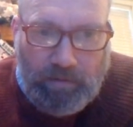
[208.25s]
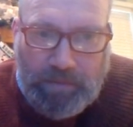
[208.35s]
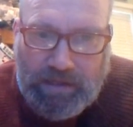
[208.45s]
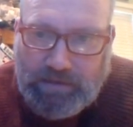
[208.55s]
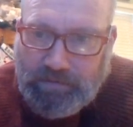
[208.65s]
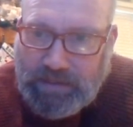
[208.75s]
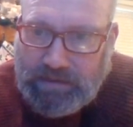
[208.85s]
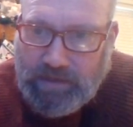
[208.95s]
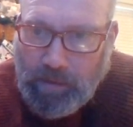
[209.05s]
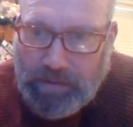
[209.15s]
because of
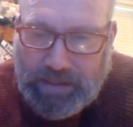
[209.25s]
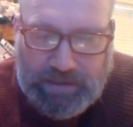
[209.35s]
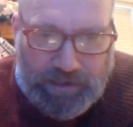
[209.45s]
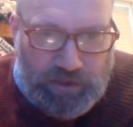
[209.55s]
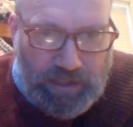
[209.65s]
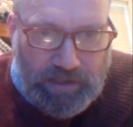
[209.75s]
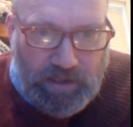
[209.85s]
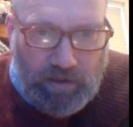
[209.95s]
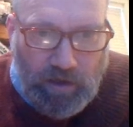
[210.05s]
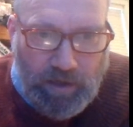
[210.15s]
destabilization and
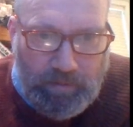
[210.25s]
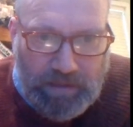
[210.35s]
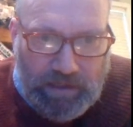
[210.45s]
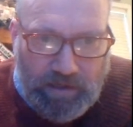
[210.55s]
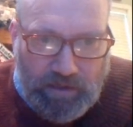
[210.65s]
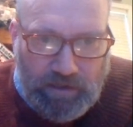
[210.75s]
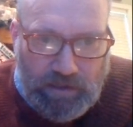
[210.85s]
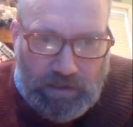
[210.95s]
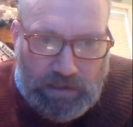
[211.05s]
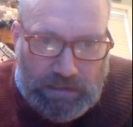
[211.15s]
the economy in
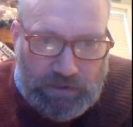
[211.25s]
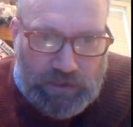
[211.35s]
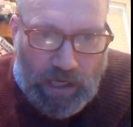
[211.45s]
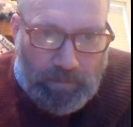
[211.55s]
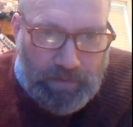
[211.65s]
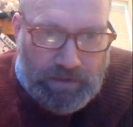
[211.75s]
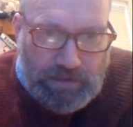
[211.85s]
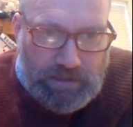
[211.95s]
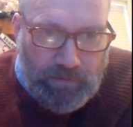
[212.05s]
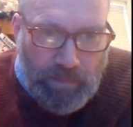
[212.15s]

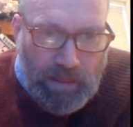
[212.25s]
shambles.